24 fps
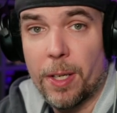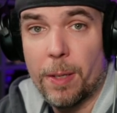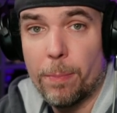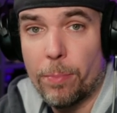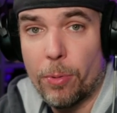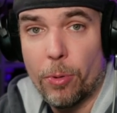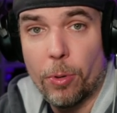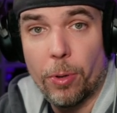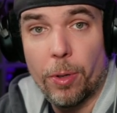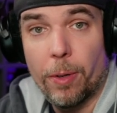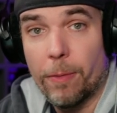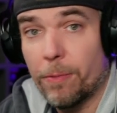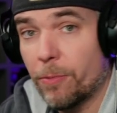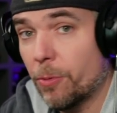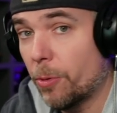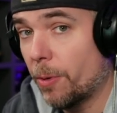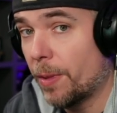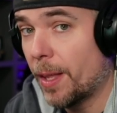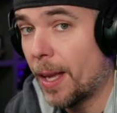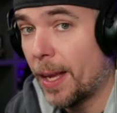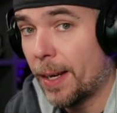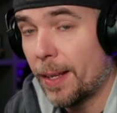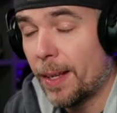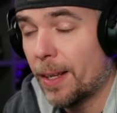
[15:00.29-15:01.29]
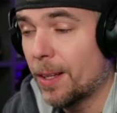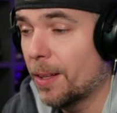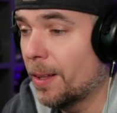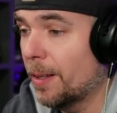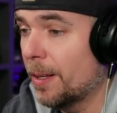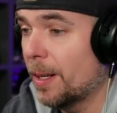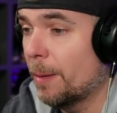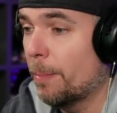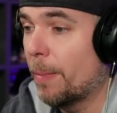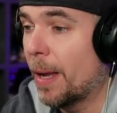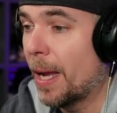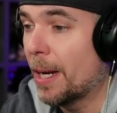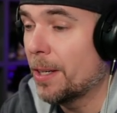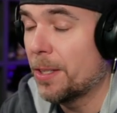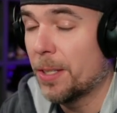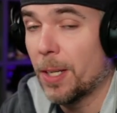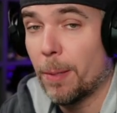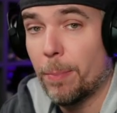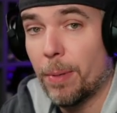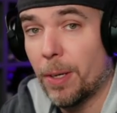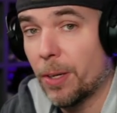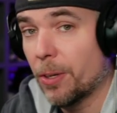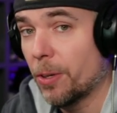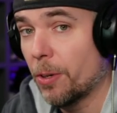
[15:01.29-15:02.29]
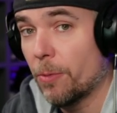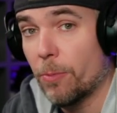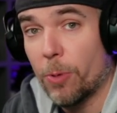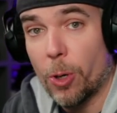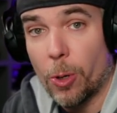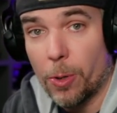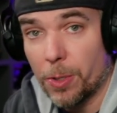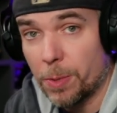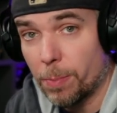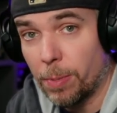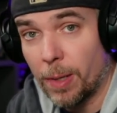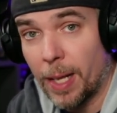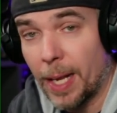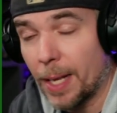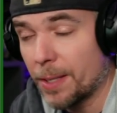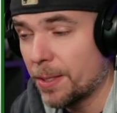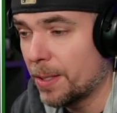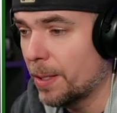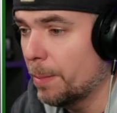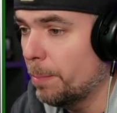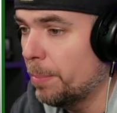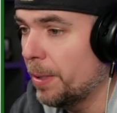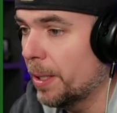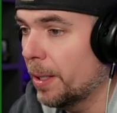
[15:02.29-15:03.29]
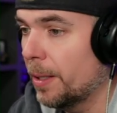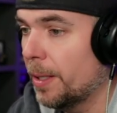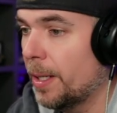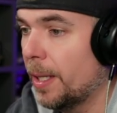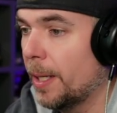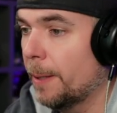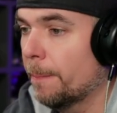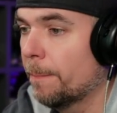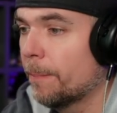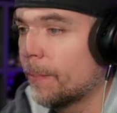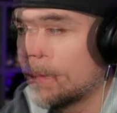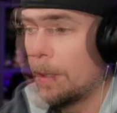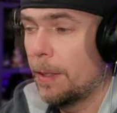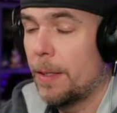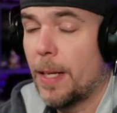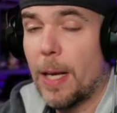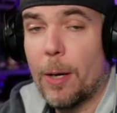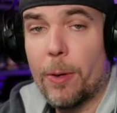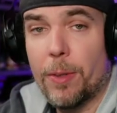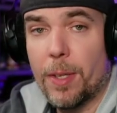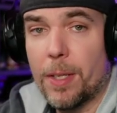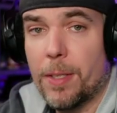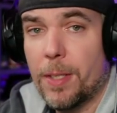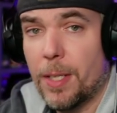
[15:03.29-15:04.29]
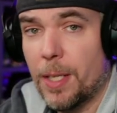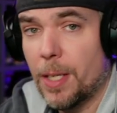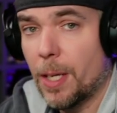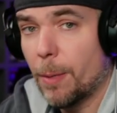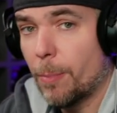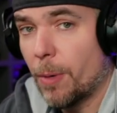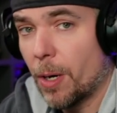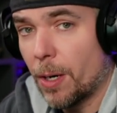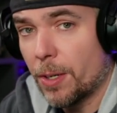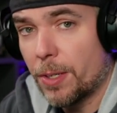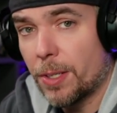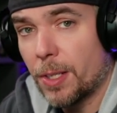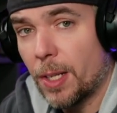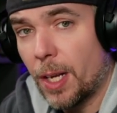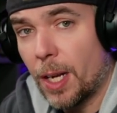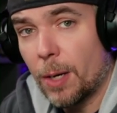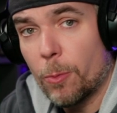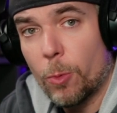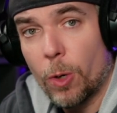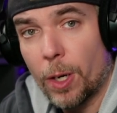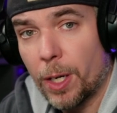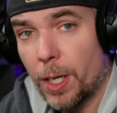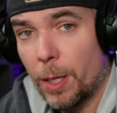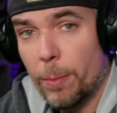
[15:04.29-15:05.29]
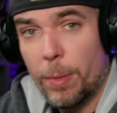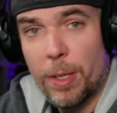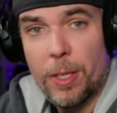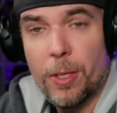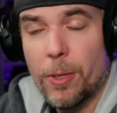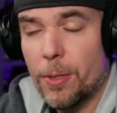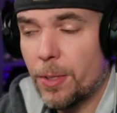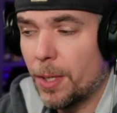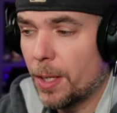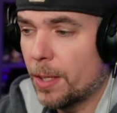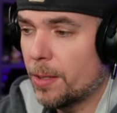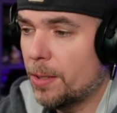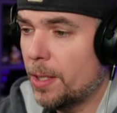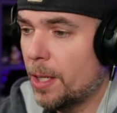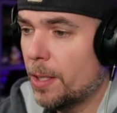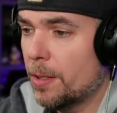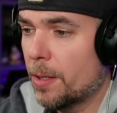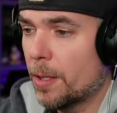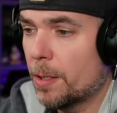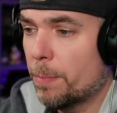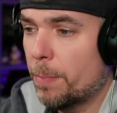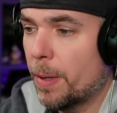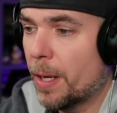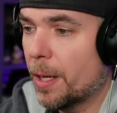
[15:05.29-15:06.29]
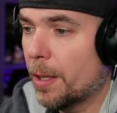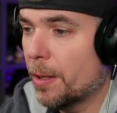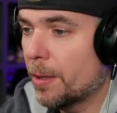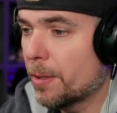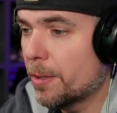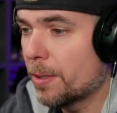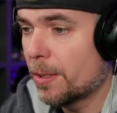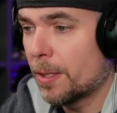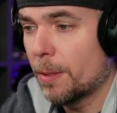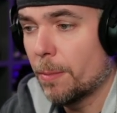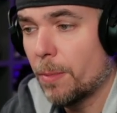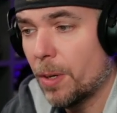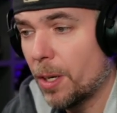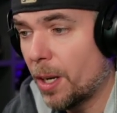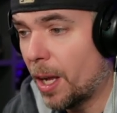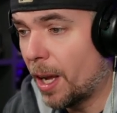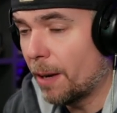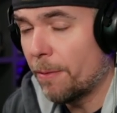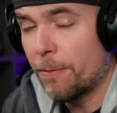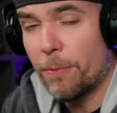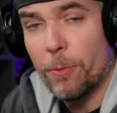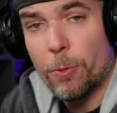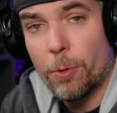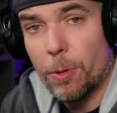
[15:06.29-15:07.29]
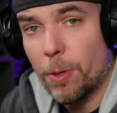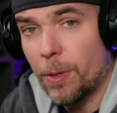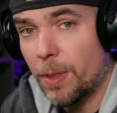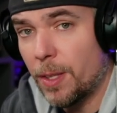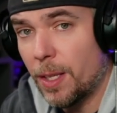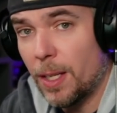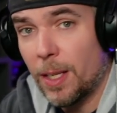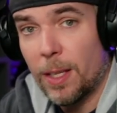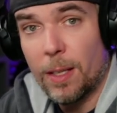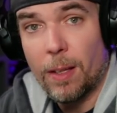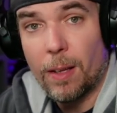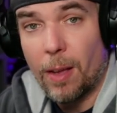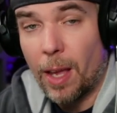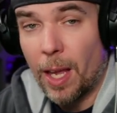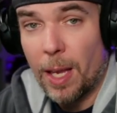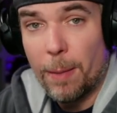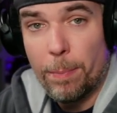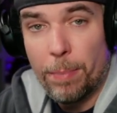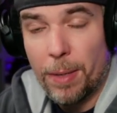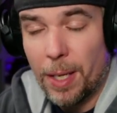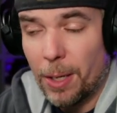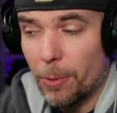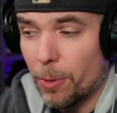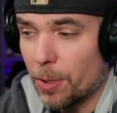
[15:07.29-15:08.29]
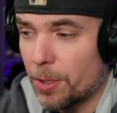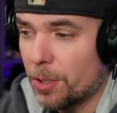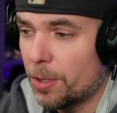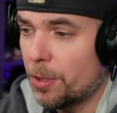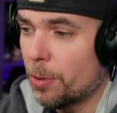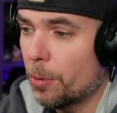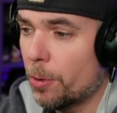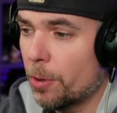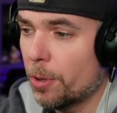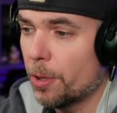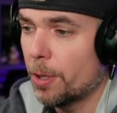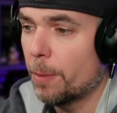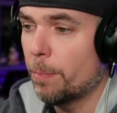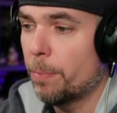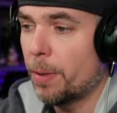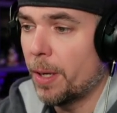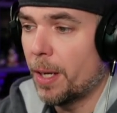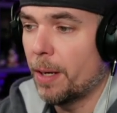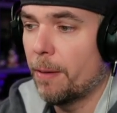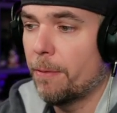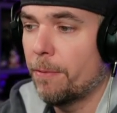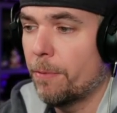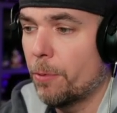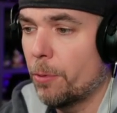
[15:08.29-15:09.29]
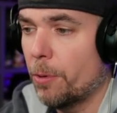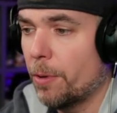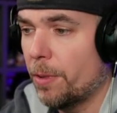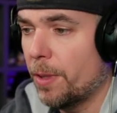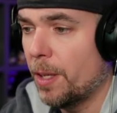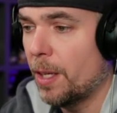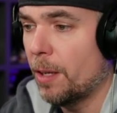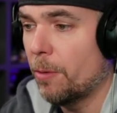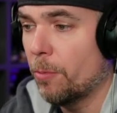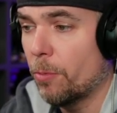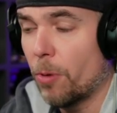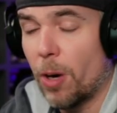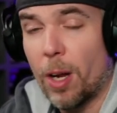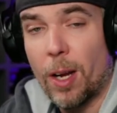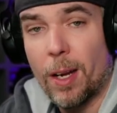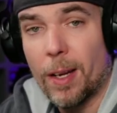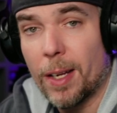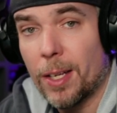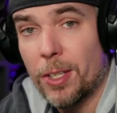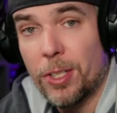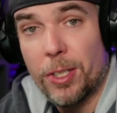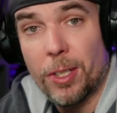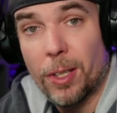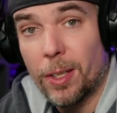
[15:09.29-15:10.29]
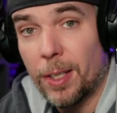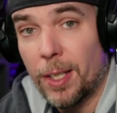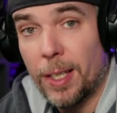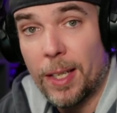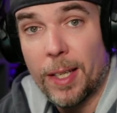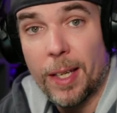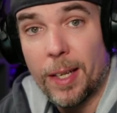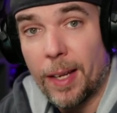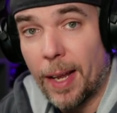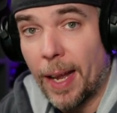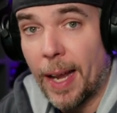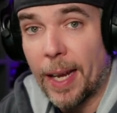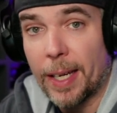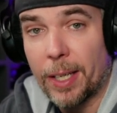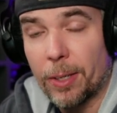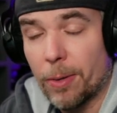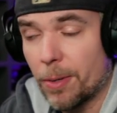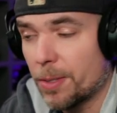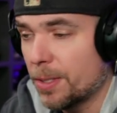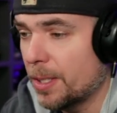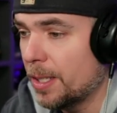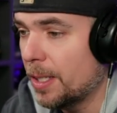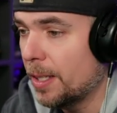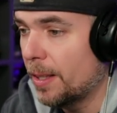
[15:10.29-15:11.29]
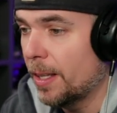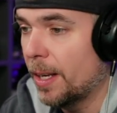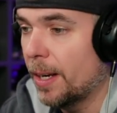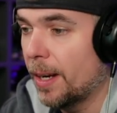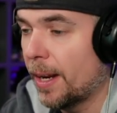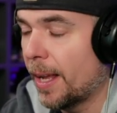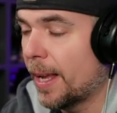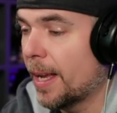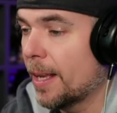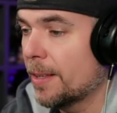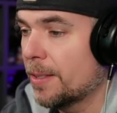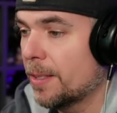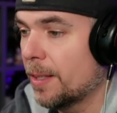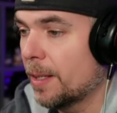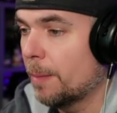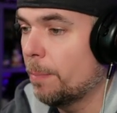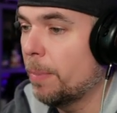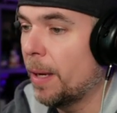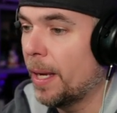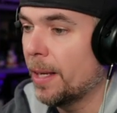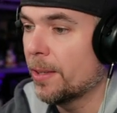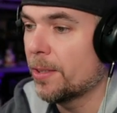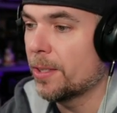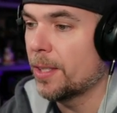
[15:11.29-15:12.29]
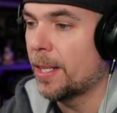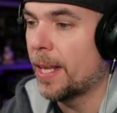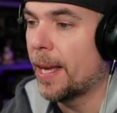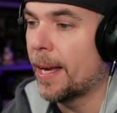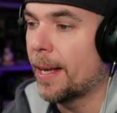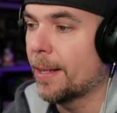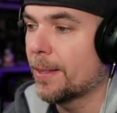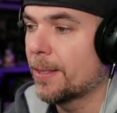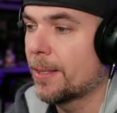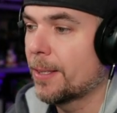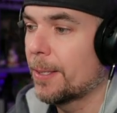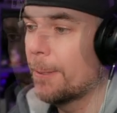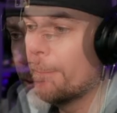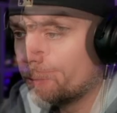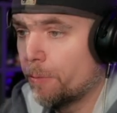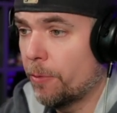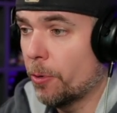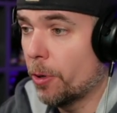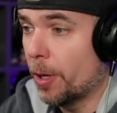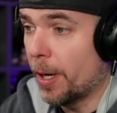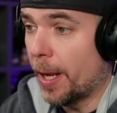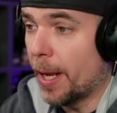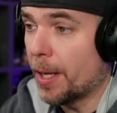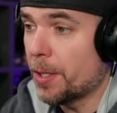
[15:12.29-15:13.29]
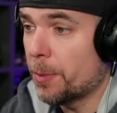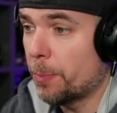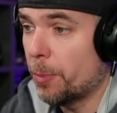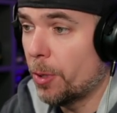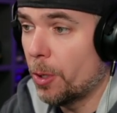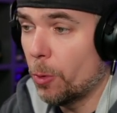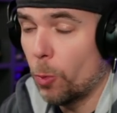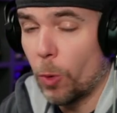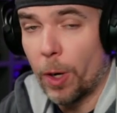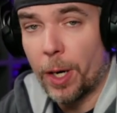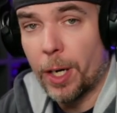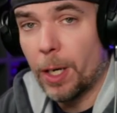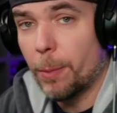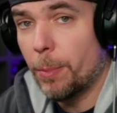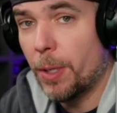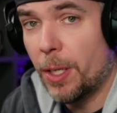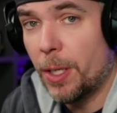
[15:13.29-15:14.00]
important for that Helena matchup and her Rose Blast ability. Now in the TMR slot, we're going to be using Ziza's Bells, not for the AP Restore, but for the raw agility and accuracy that it has in the base stats. For an Esper, we're going to be